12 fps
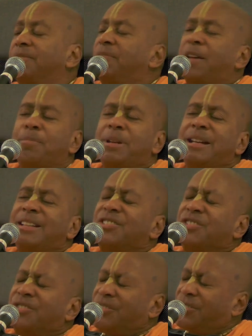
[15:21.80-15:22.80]
they've been
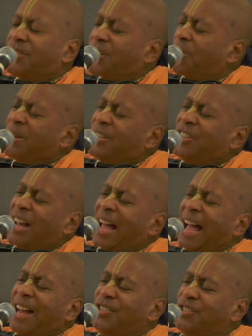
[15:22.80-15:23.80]
so
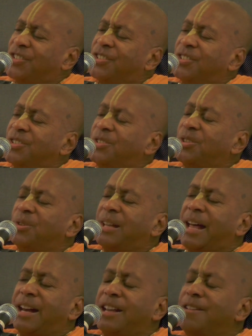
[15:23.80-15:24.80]
attached to
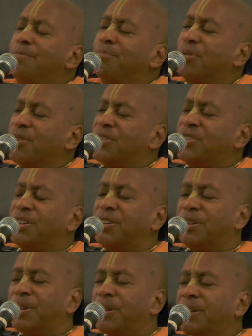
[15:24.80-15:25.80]
that
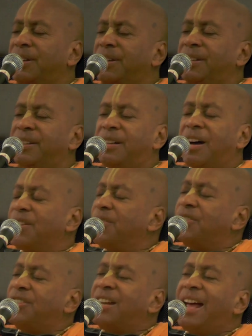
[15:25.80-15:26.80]
impersonal
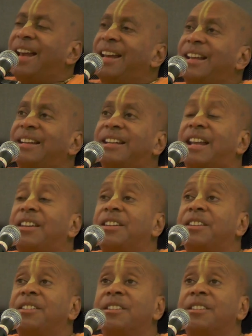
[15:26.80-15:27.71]
understanding that